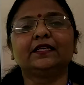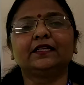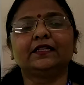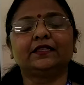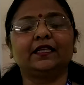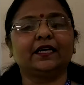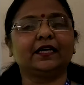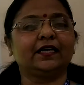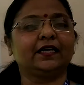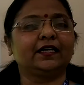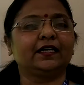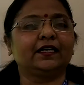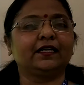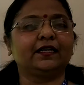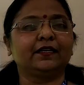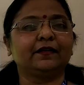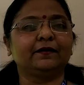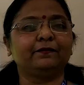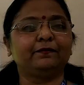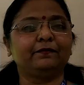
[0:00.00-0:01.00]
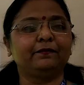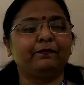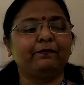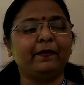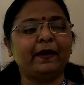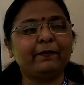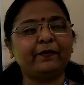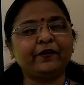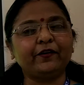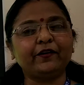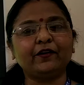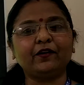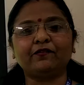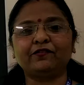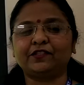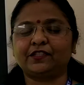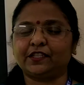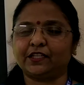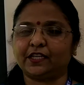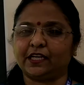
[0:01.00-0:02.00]
the memory
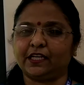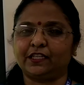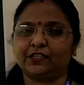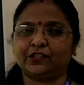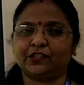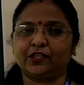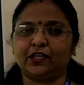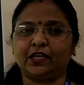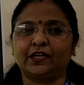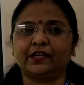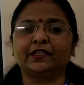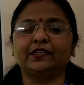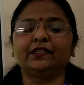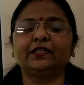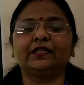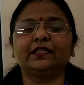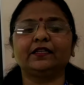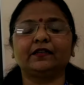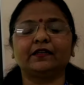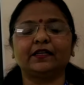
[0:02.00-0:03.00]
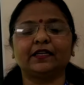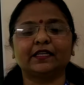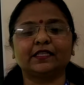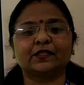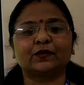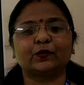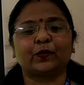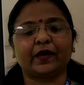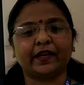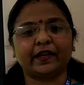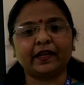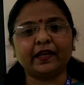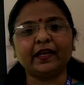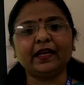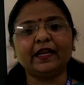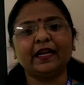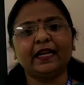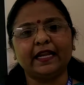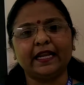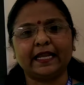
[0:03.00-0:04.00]
of children is very
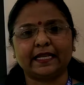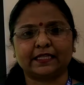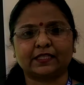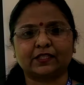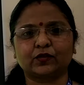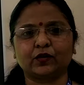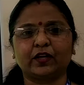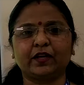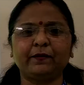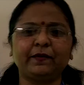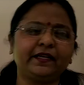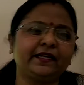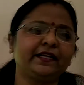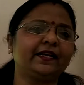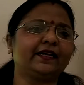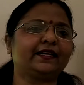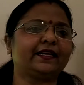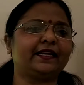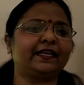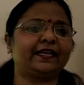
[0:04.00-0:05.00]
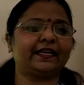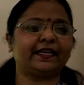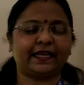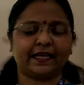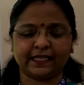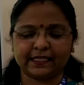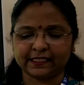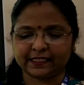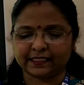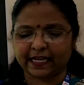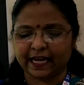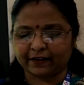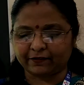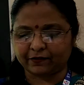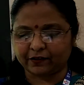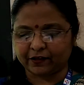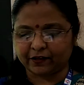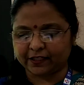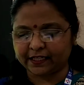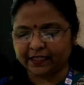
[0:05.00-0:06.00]
less. So immediately he gets
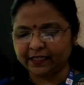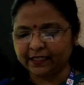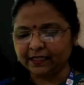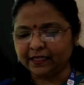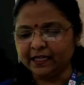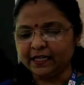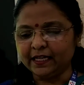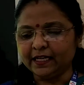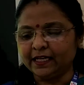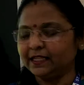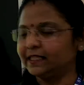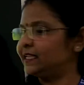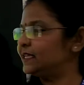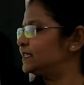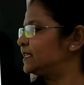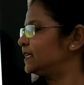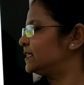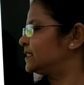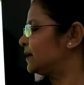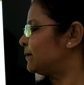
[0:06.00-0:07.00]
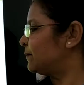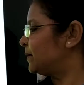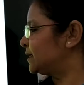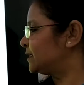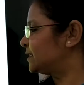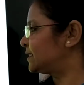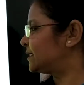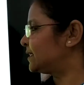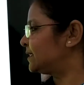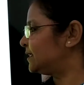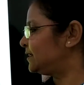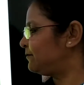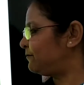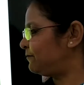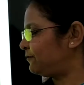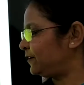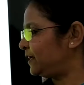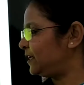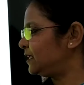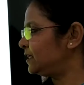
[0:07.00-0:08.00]
diverted. This is a mustard
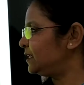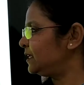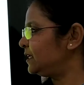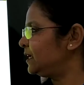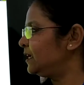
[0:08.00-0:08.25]
field